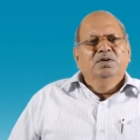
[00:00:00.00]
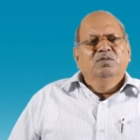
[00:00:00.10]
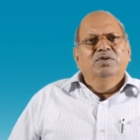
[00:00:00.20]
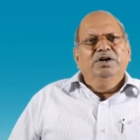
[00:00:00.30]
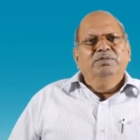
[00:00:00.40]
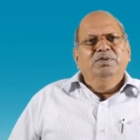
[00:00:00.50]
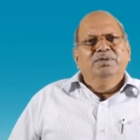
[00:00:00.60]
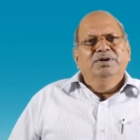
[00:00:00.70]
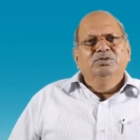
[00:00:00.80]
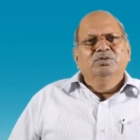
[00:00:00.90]
Why we
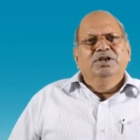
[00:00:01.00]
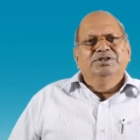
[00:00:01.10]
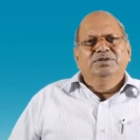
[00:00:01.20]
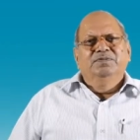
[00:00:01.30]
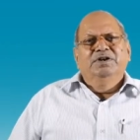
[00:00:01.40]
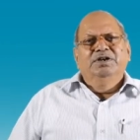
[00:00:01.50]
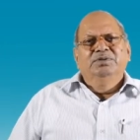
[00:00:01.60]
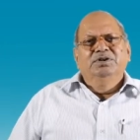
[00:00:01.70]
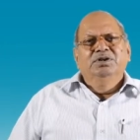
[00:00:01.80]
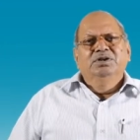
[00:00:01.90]
want to
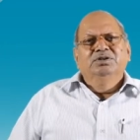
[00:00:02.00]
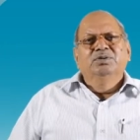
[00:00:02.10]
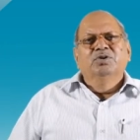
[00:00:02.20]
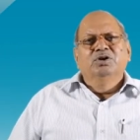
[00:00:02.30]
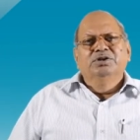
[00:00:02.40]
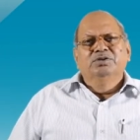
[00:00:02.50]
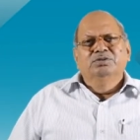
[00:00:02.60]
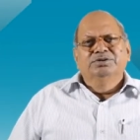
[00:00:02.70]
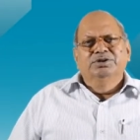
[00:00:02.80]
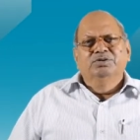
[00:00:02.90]
classify the
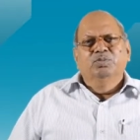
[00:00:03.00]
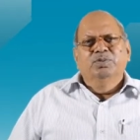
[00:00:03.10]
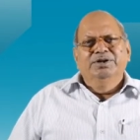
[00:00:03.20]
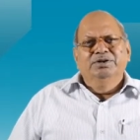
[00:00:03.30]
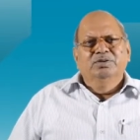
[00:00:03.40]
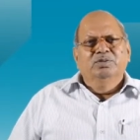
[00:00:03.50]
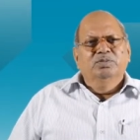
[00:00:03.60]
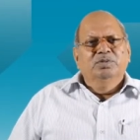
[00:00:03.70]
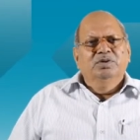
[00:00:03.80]
molecules into point group?